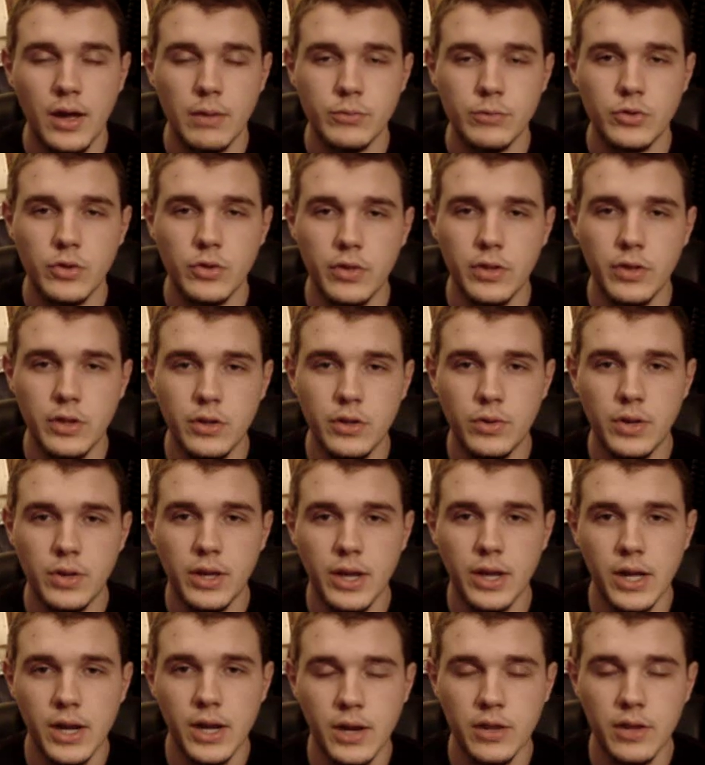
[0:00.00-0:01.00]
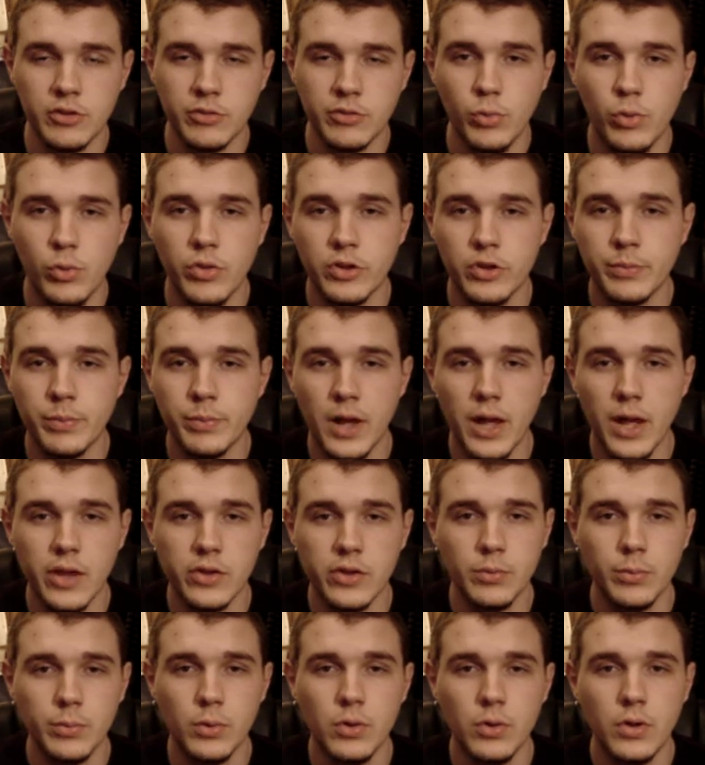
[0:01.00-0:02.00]
so that you can get it as smooth as
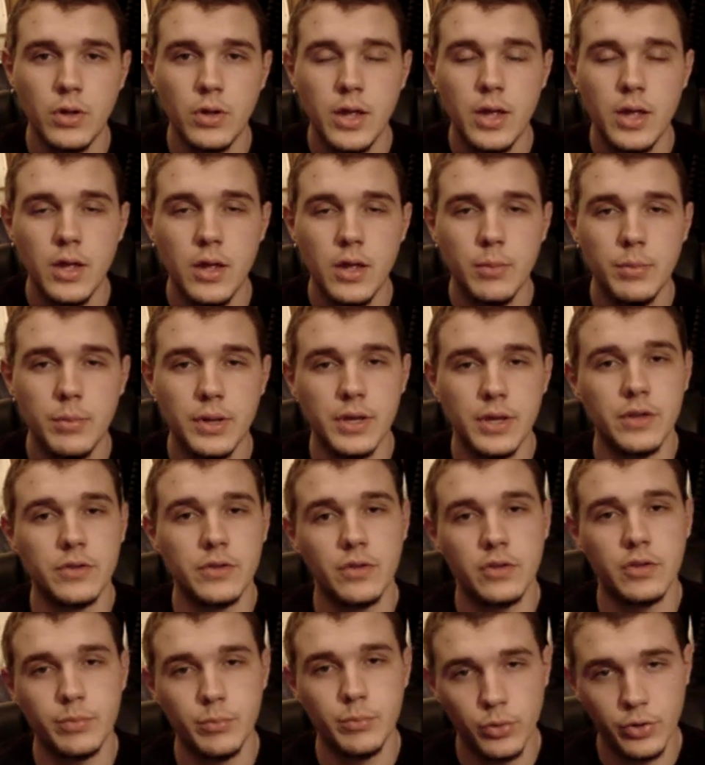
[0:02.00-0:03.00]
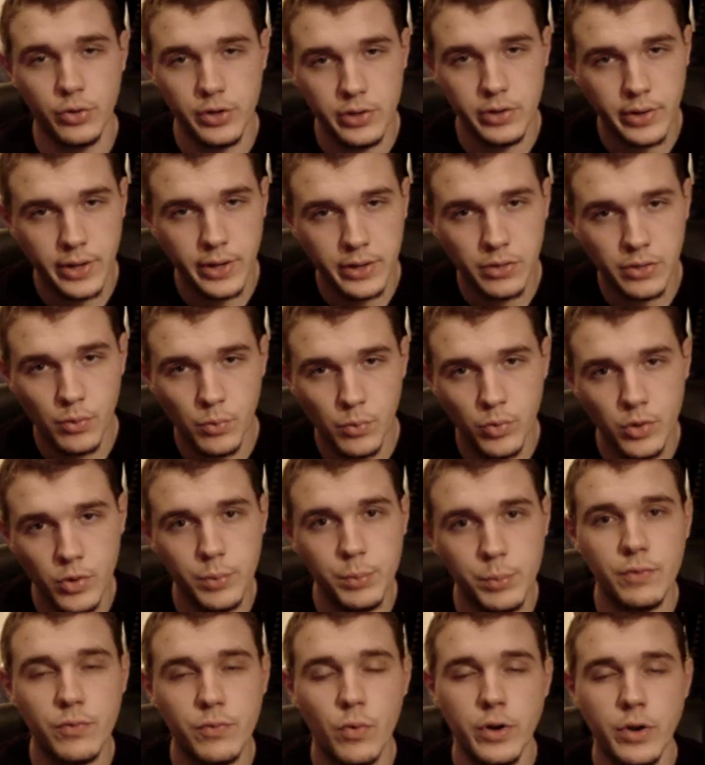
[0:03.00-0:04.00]
possible, because the smoother you get the
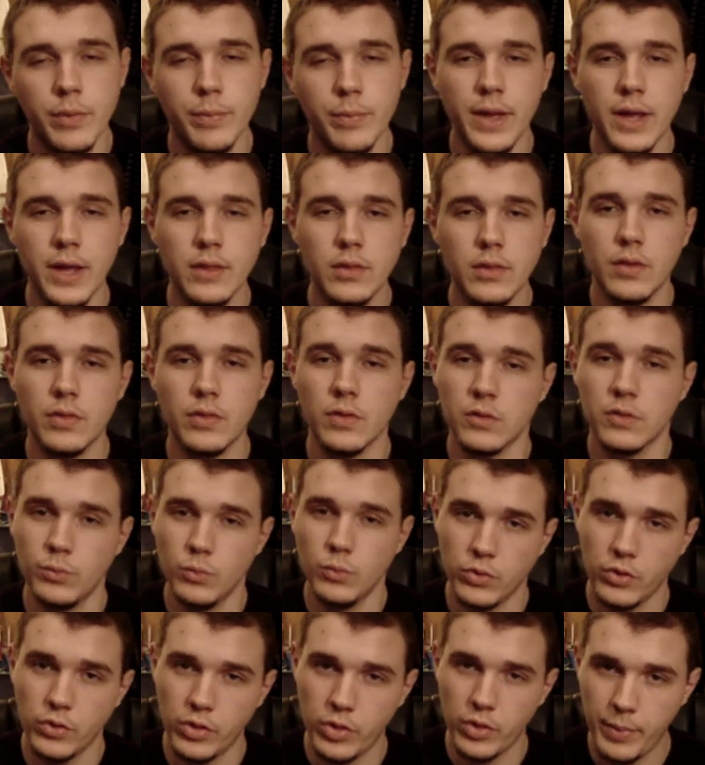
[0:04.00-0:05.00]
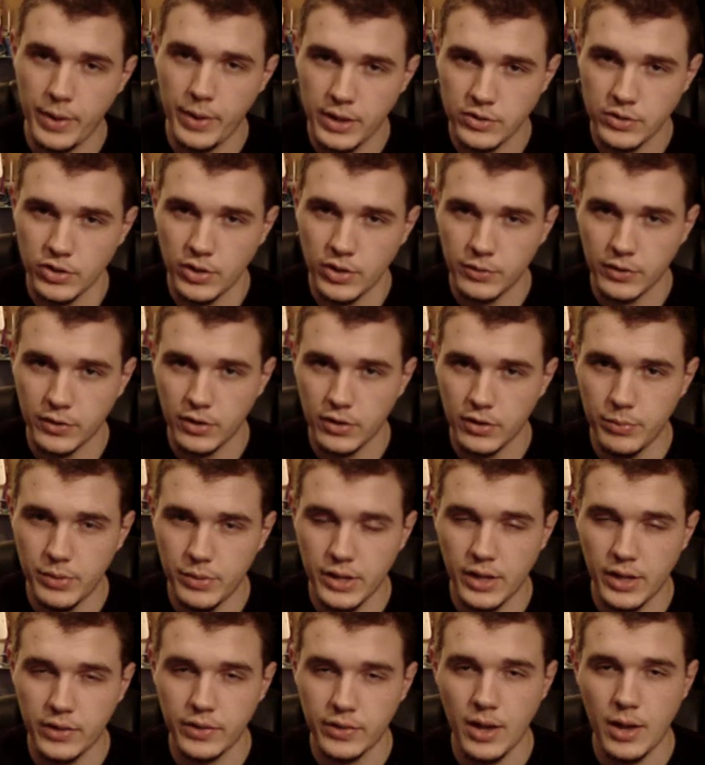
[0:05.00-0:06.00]
wood before you paint it, the smoother the paint job's going to
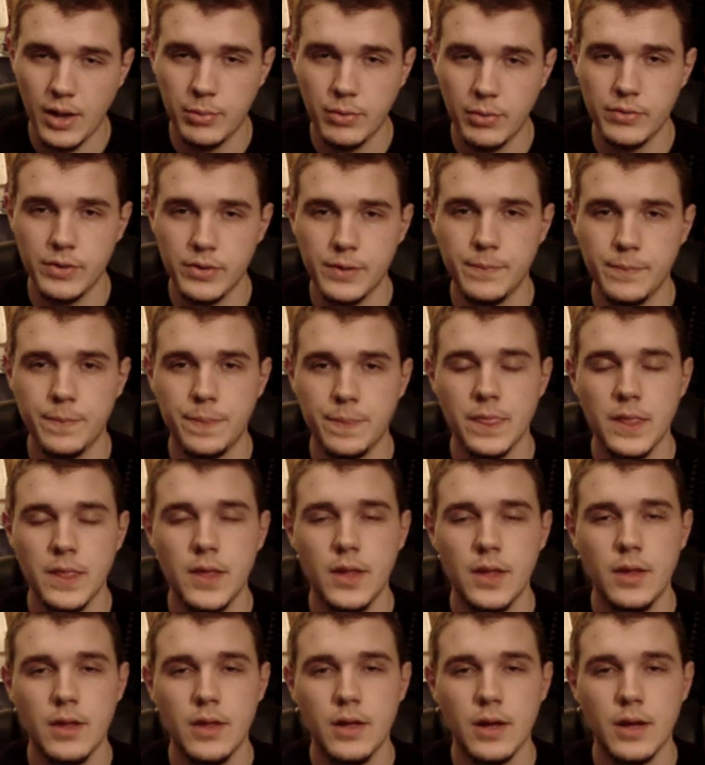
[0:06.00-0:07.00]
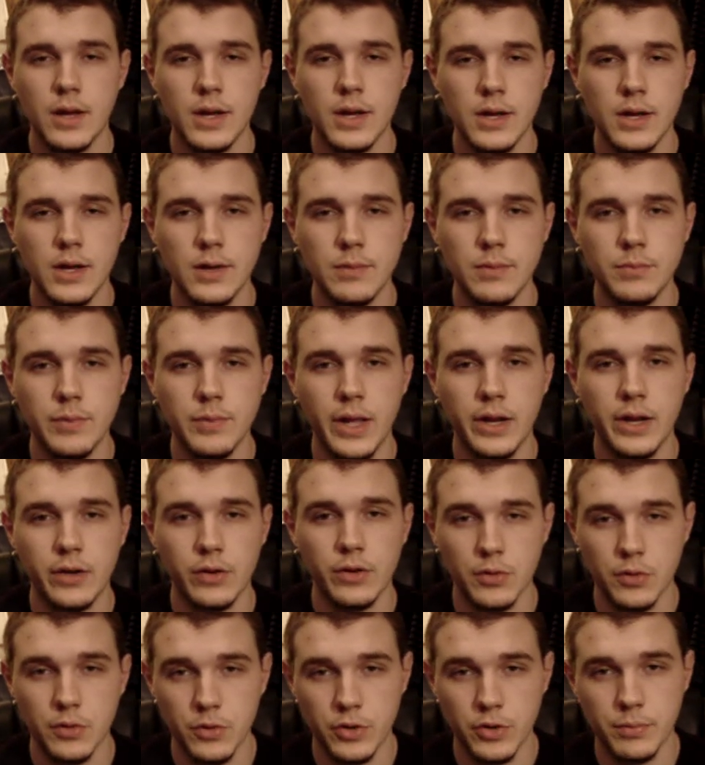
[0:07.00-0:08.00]
be on top of it, and
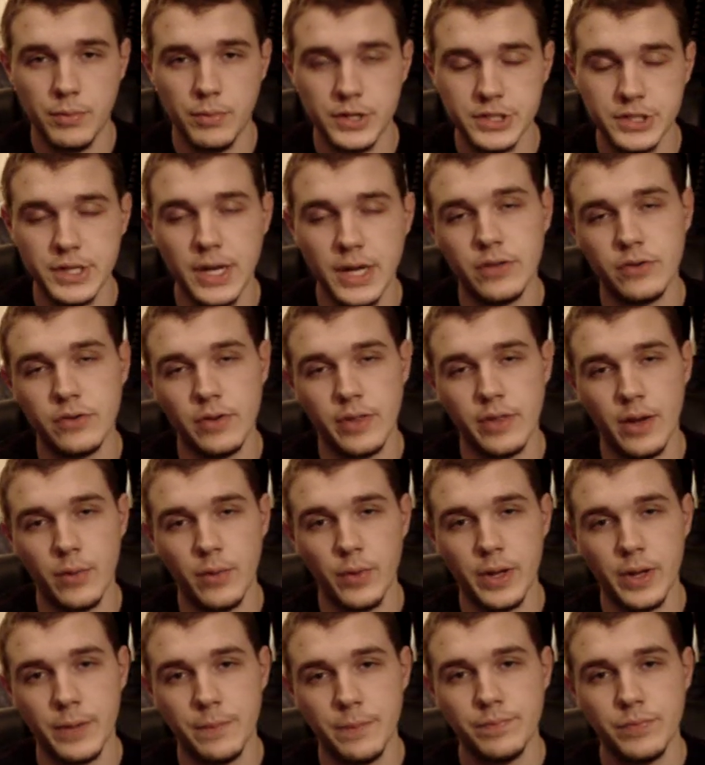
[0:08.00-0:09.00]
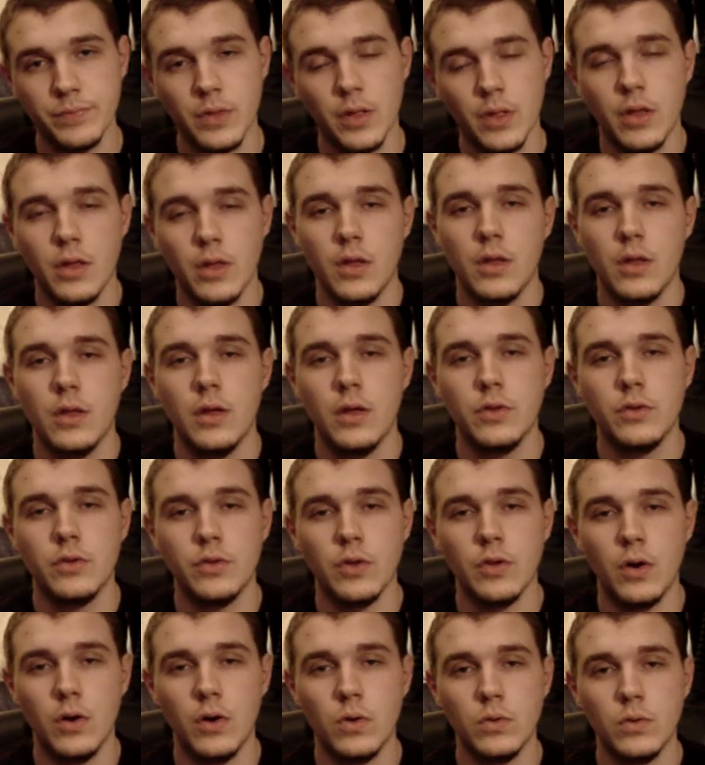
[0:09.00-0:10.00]
it'll look much nicer that way.
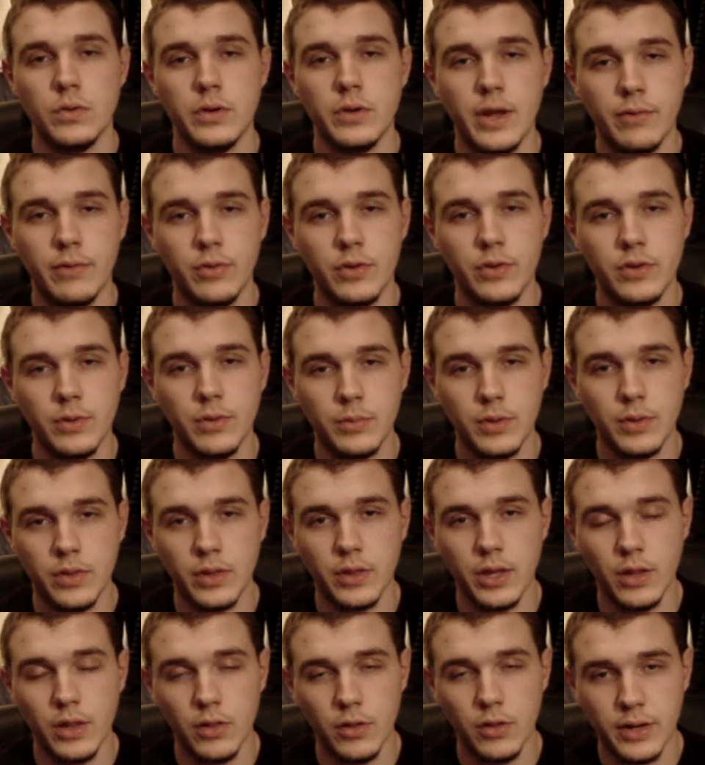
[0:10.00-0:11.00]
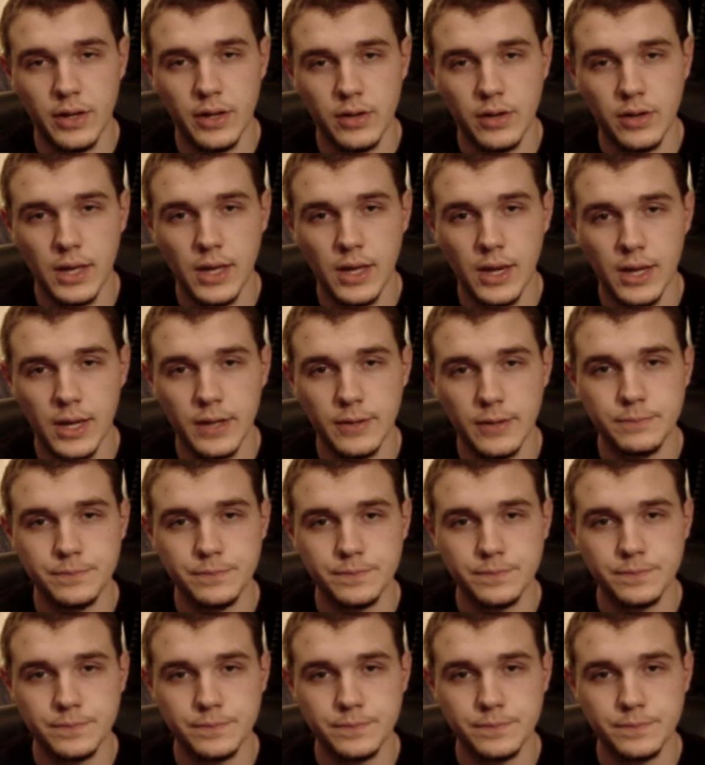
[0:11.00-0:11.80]
So definitely something to look into getting.